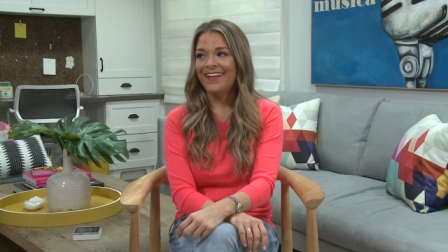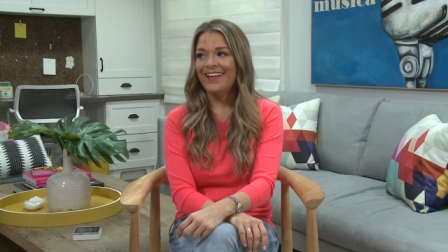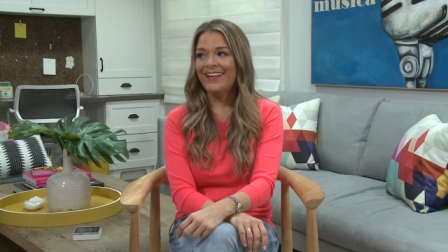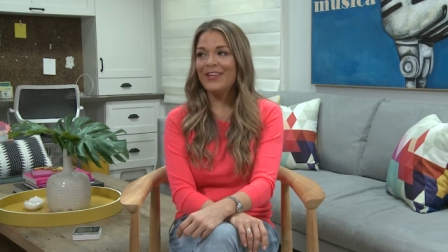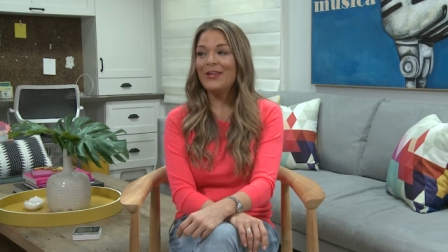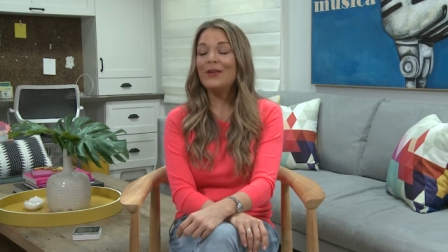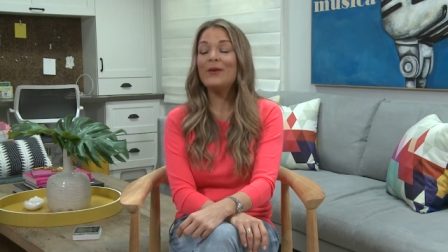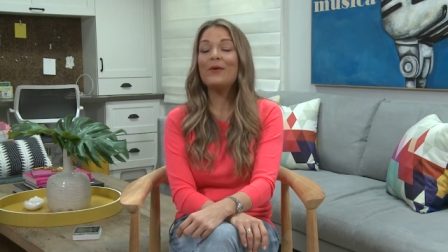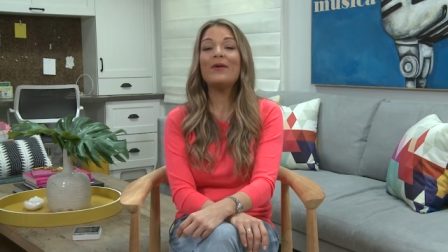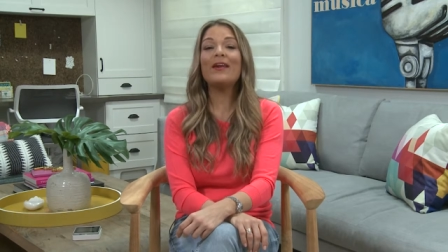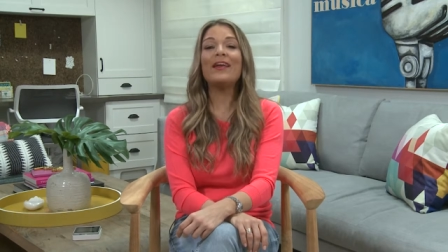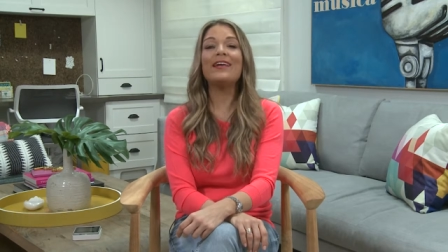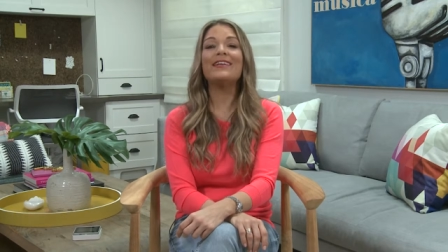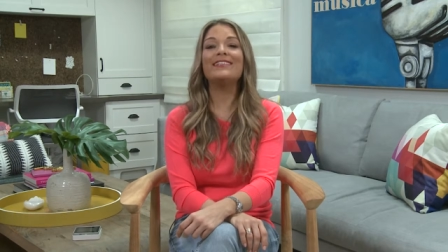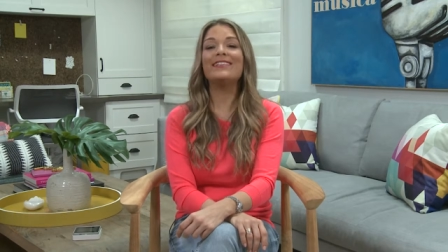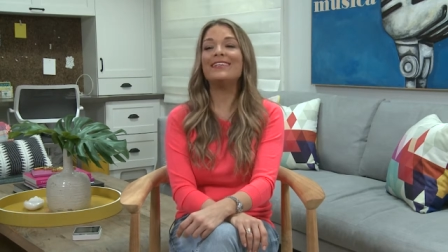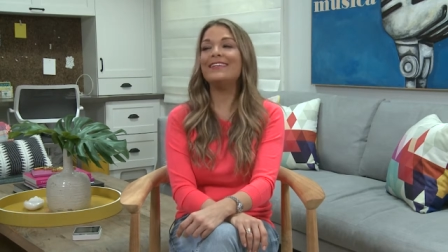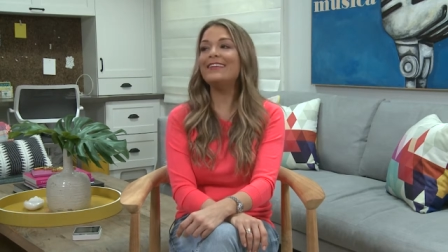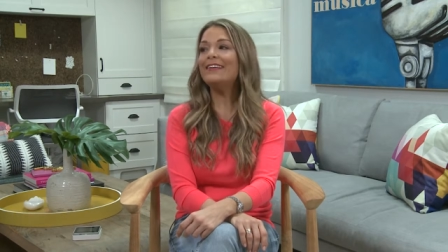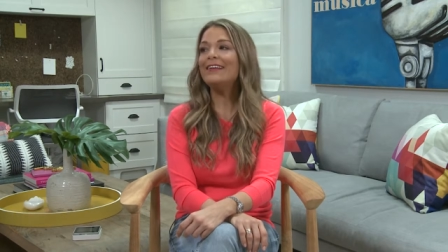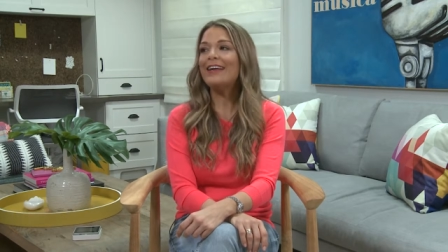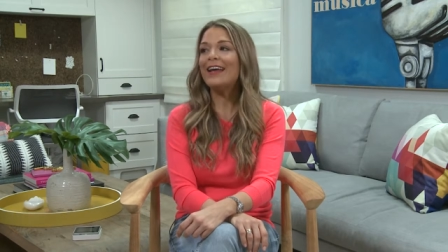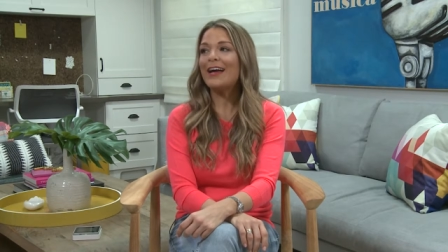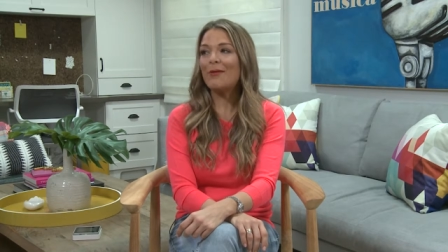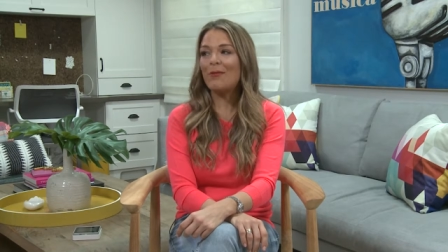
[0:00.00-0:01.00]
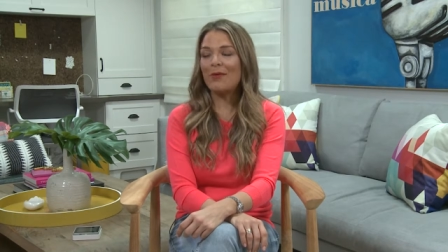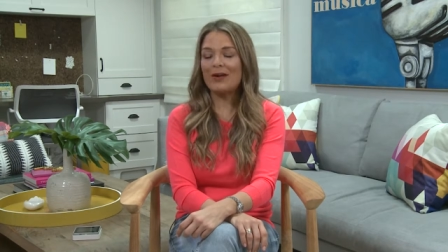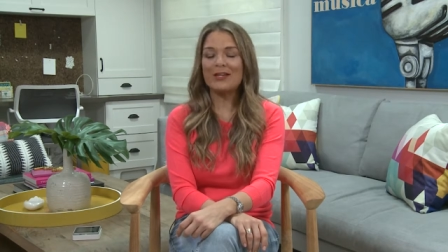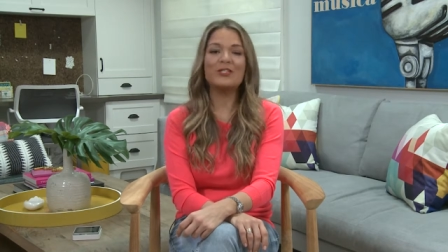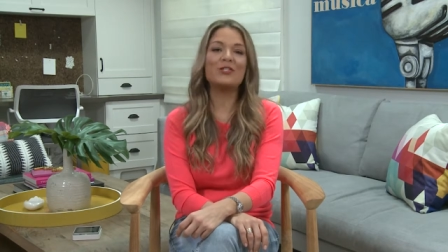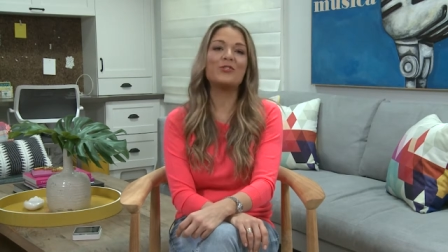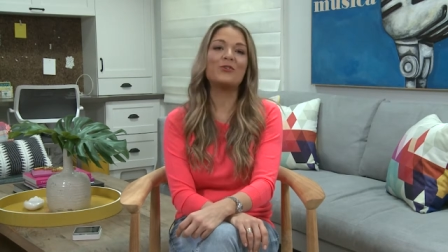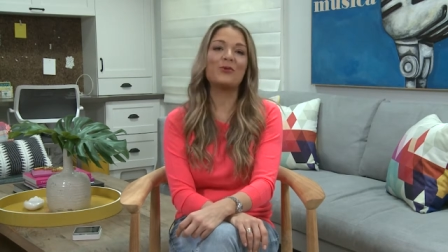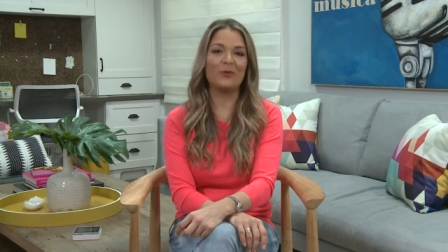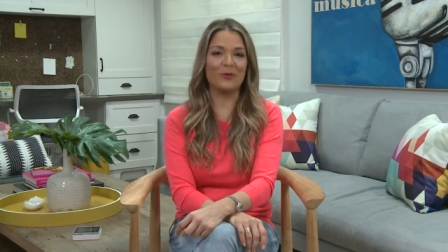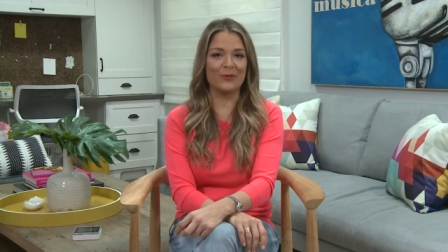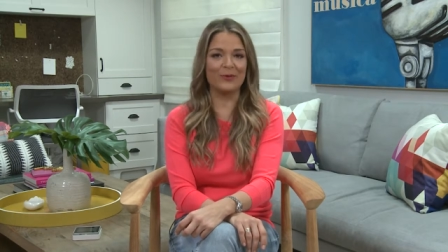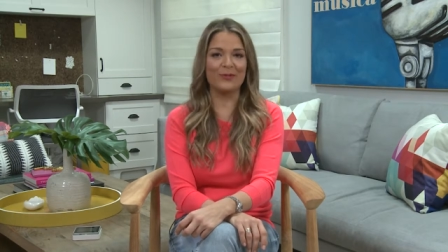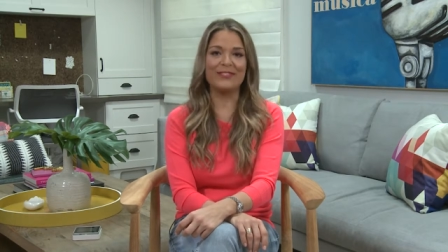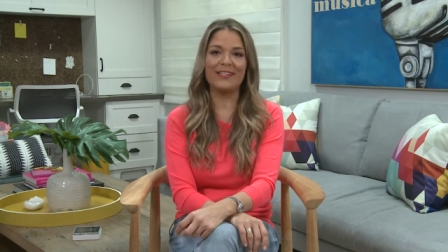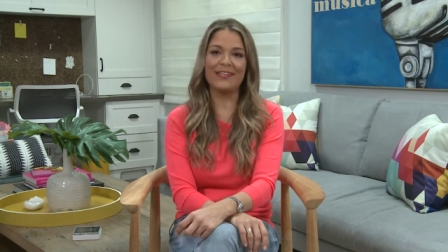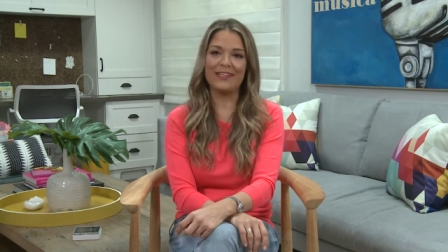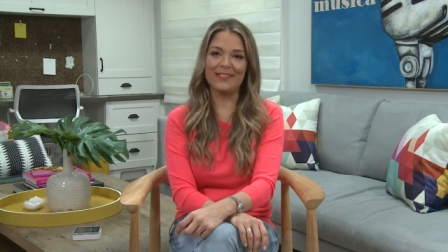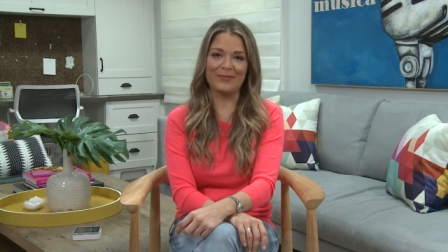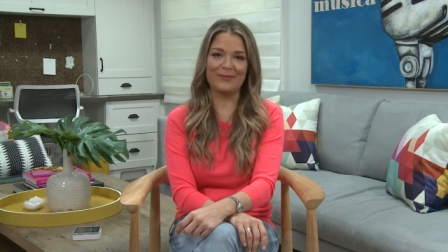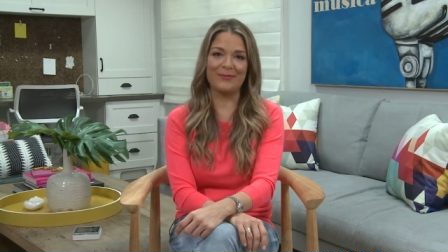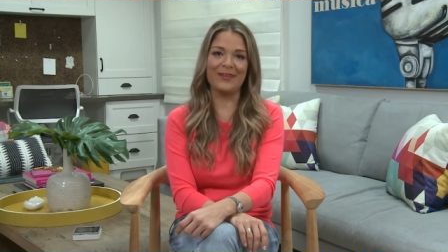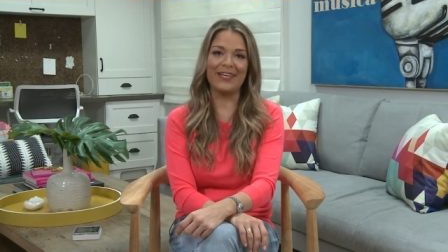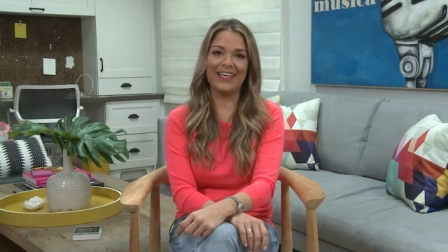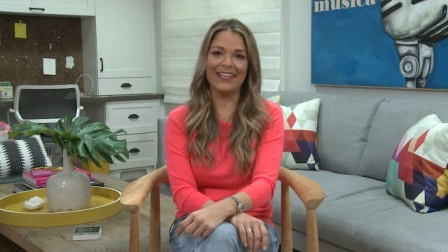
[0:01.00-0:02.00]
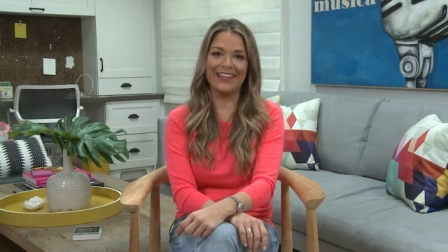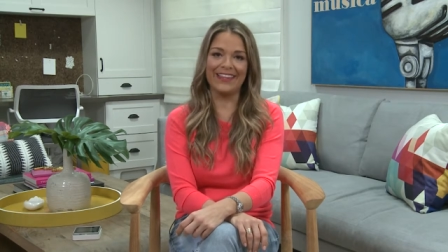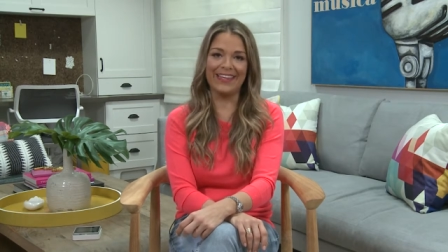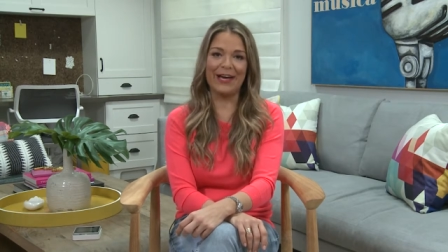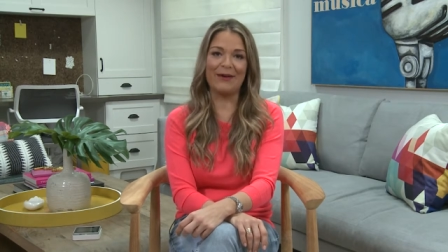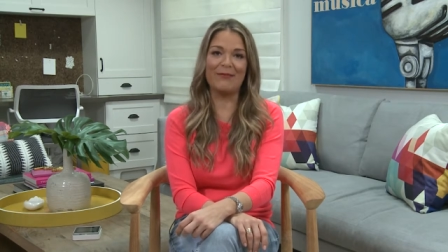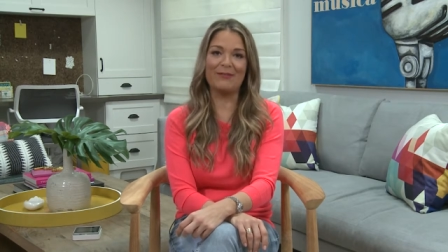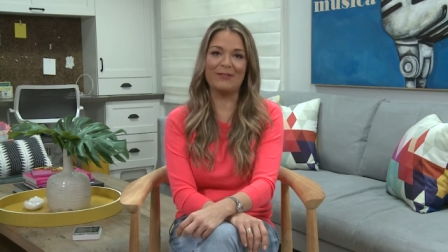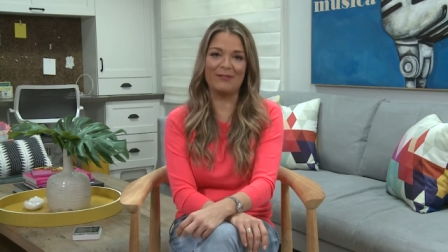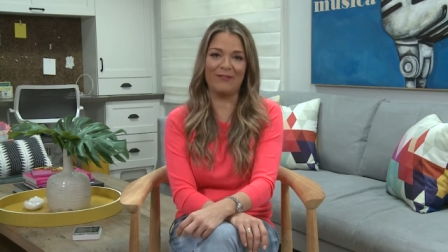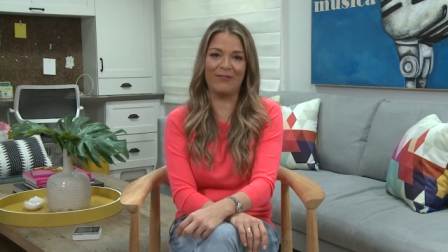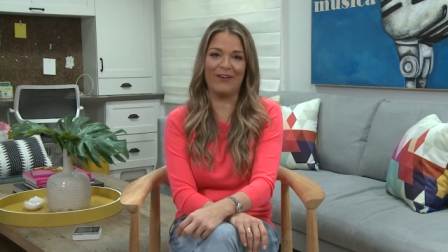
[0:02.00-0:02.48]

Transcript: you know what I did? I watched Trolls last weekend. That was